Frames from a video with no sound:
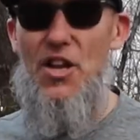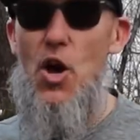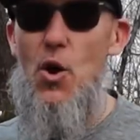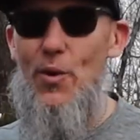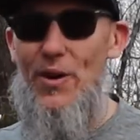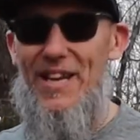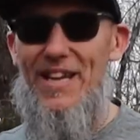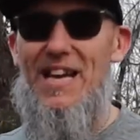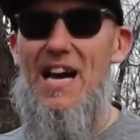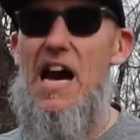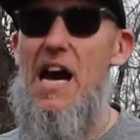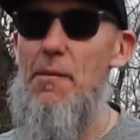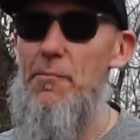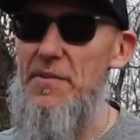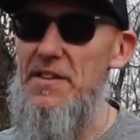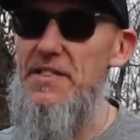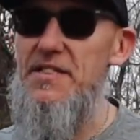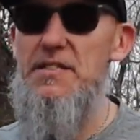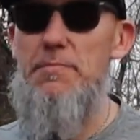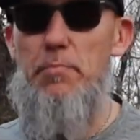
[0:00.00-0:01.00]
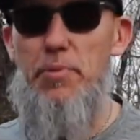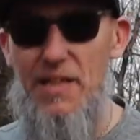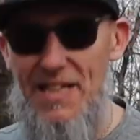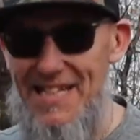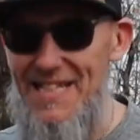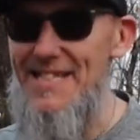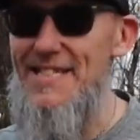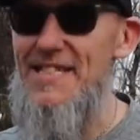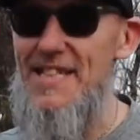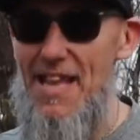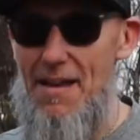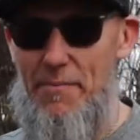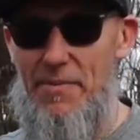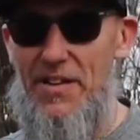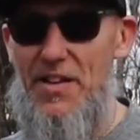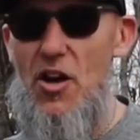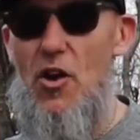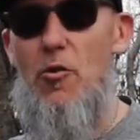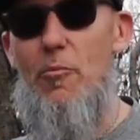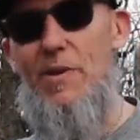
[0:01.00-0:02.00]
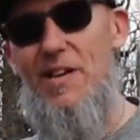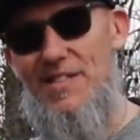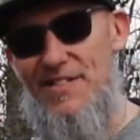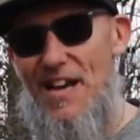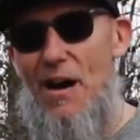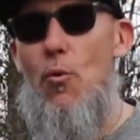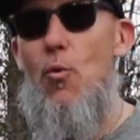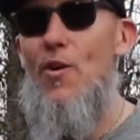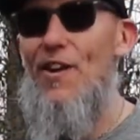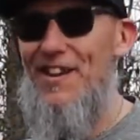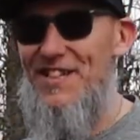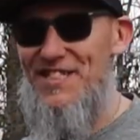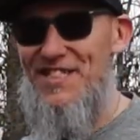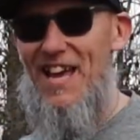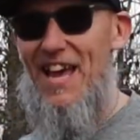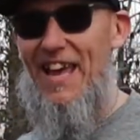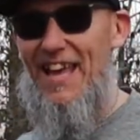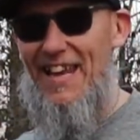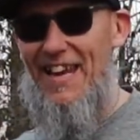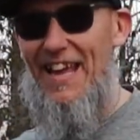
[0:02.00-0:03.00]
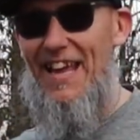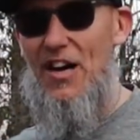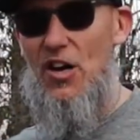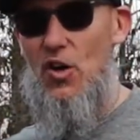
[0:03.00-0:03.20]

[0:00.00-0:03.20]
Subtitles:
know in the comments. Please let me know because I want to check it out.